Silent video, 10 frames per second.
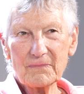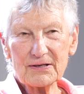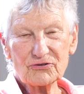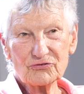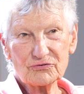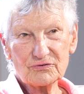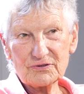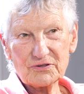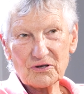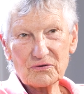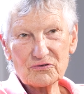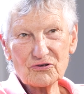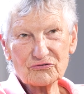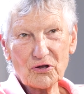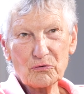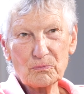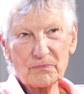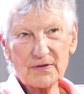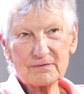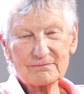I just, you know, you just hope
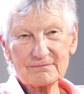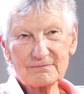that